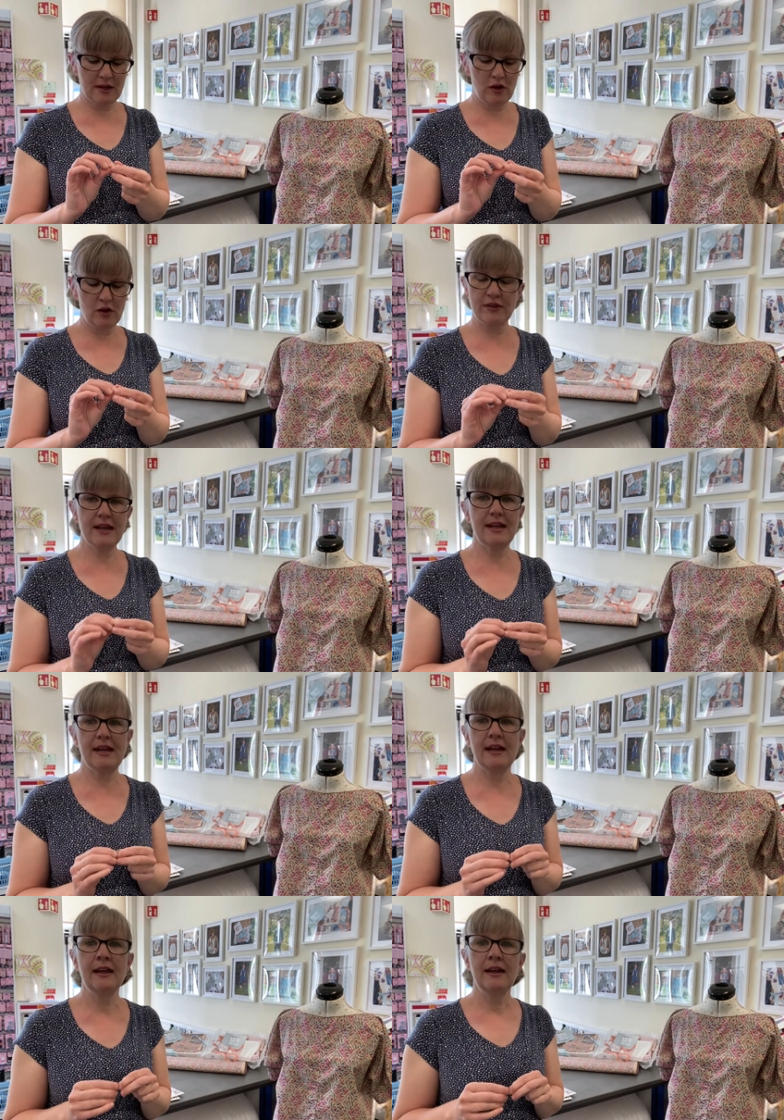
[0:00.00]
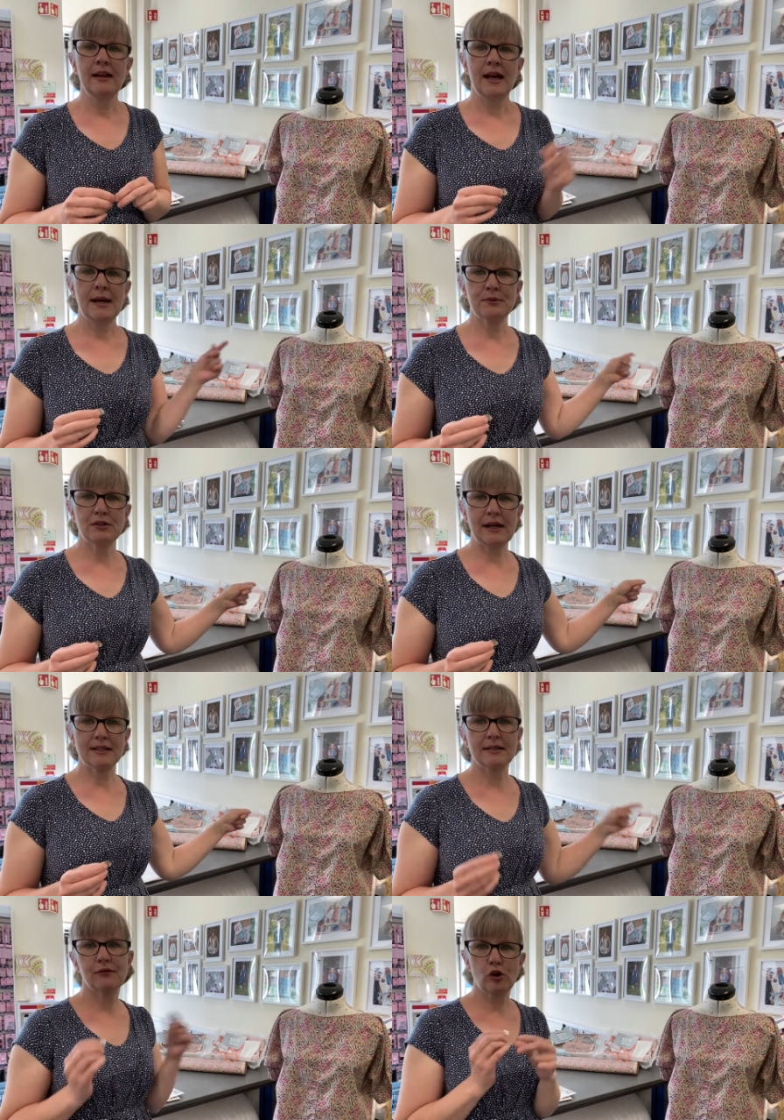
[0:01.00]
So the
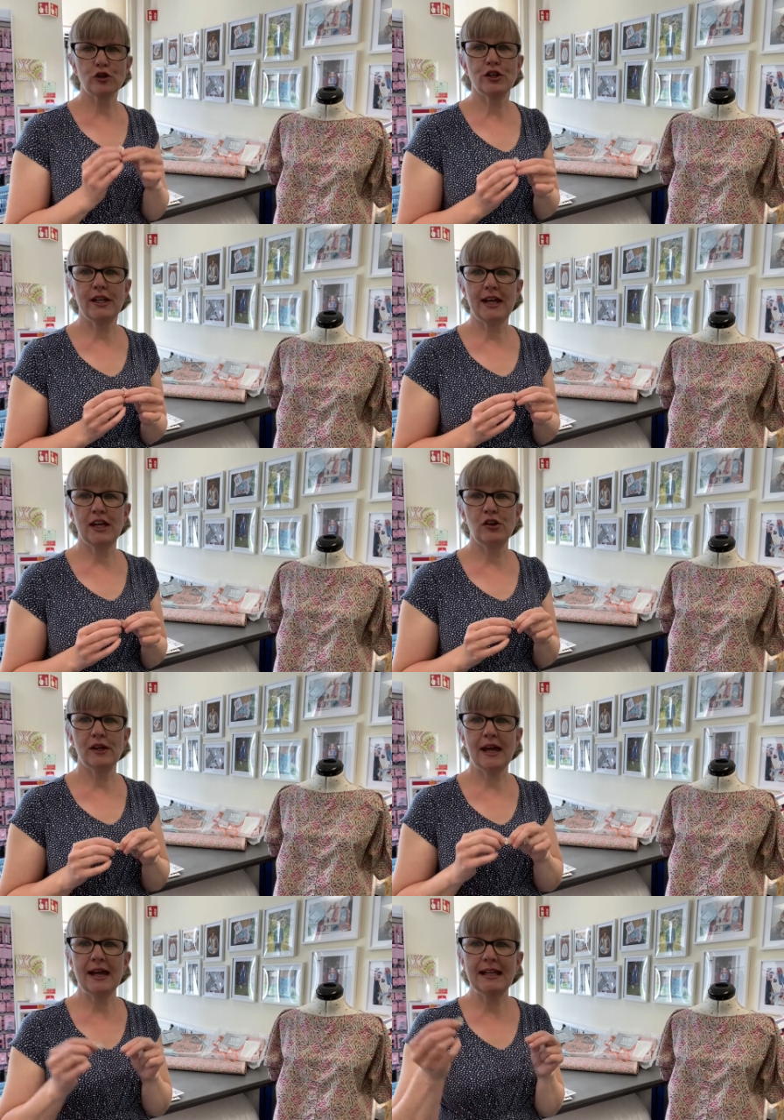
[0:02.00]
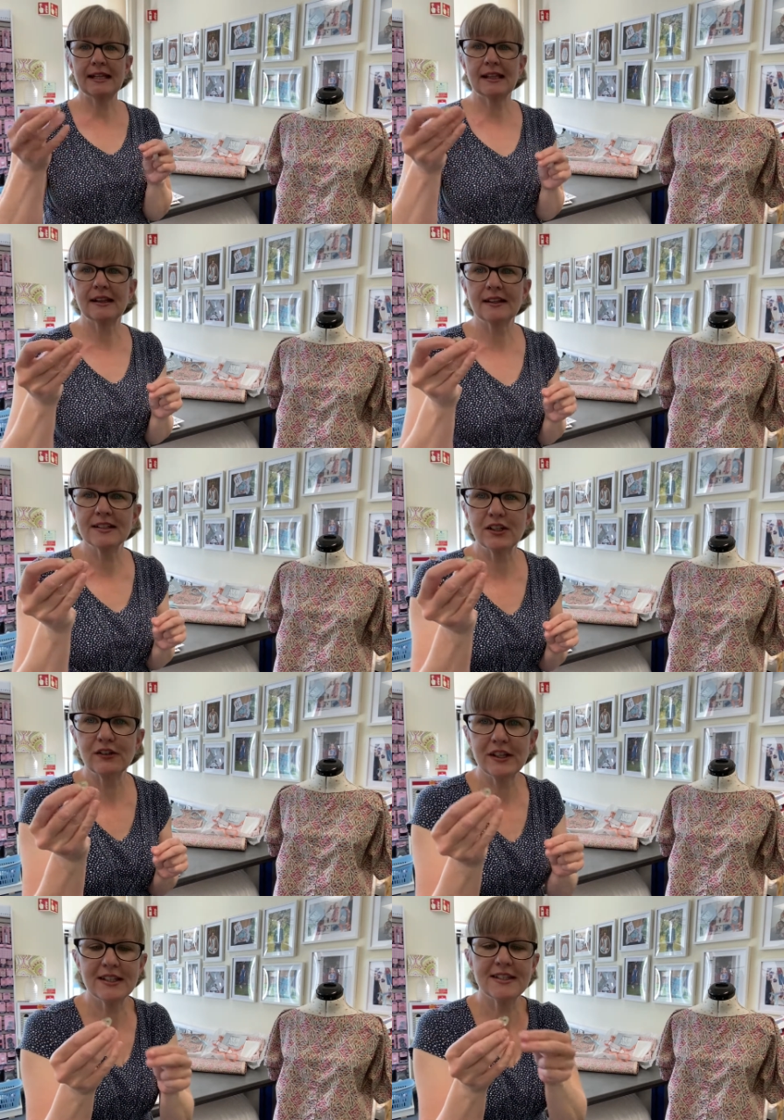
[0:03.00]
abstract cotton here, you get a little, I don't know
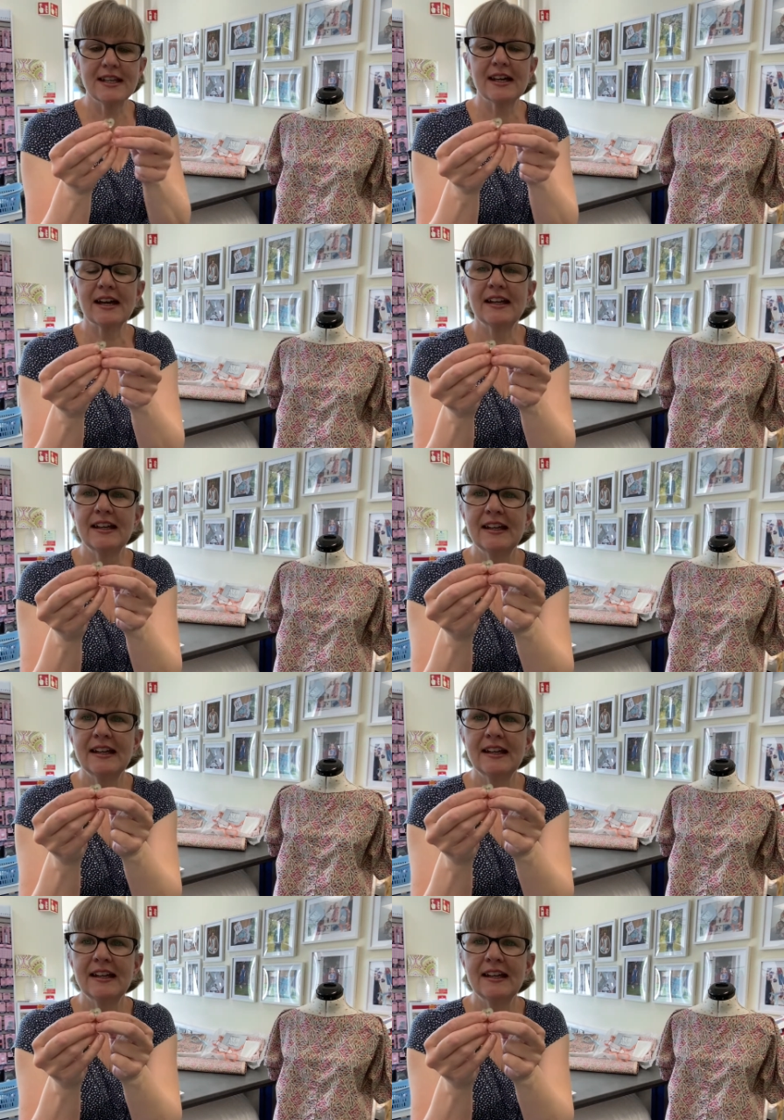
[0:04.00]
if you can see that,